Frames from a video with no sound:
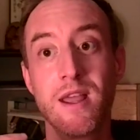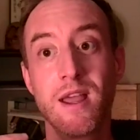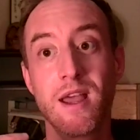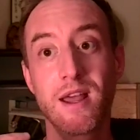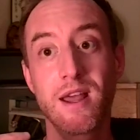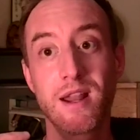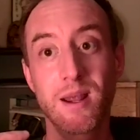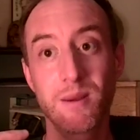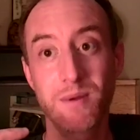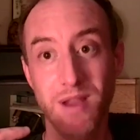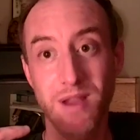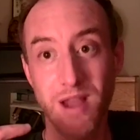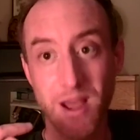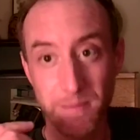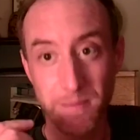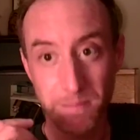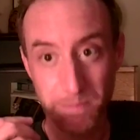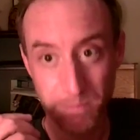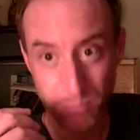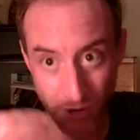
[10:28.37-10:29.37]
And
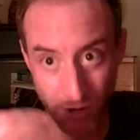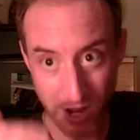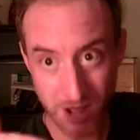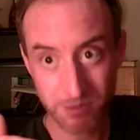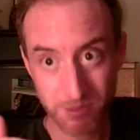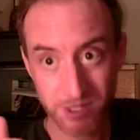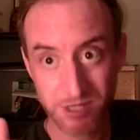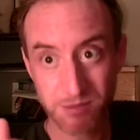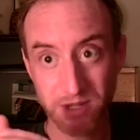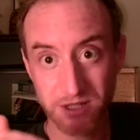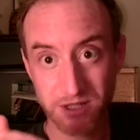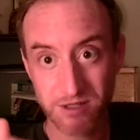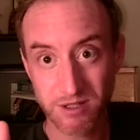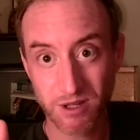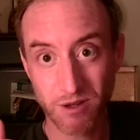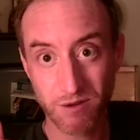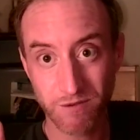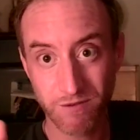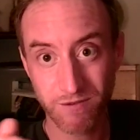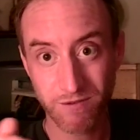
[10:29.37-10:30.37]
I promise
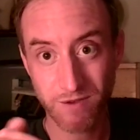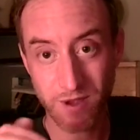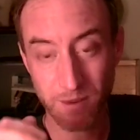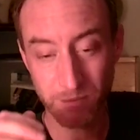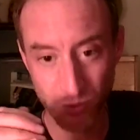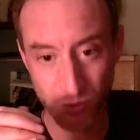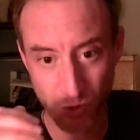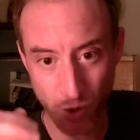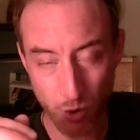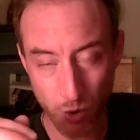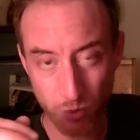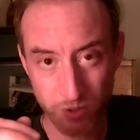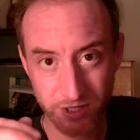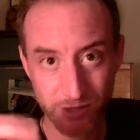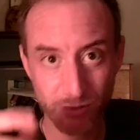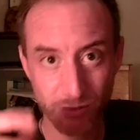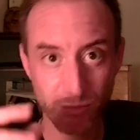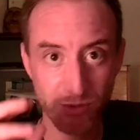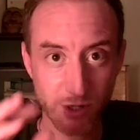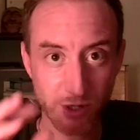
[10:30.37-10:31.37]
myself I'm going
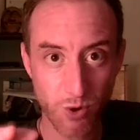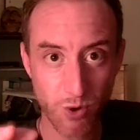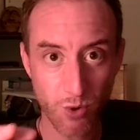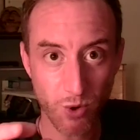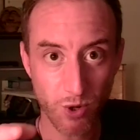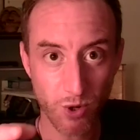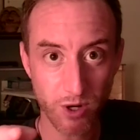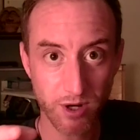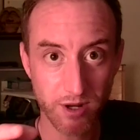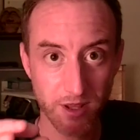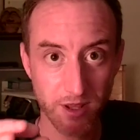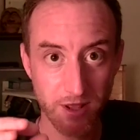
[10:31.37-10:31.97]
to record